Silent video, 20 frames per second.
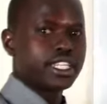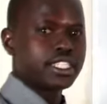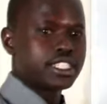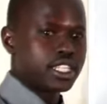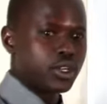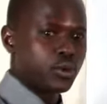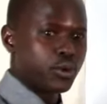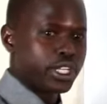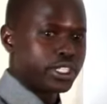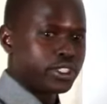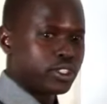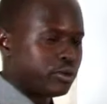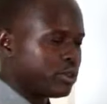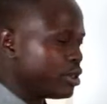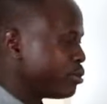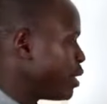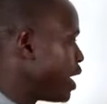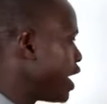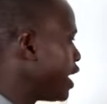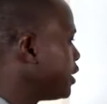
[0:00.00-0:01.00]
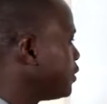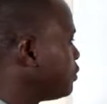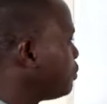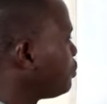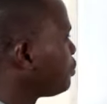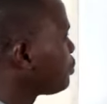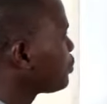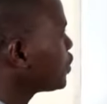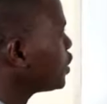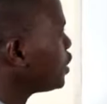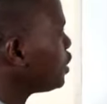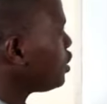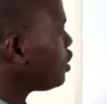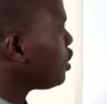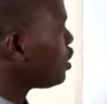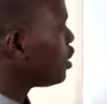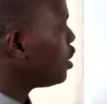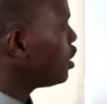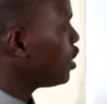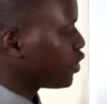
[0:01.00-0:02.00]
gets the weight of the bar.
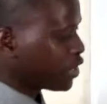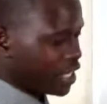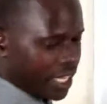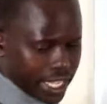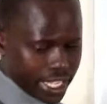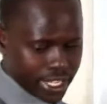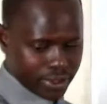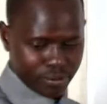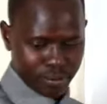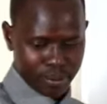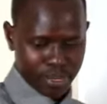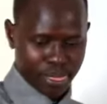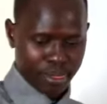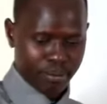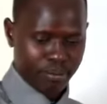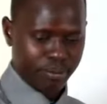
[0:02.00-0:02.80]
Okay.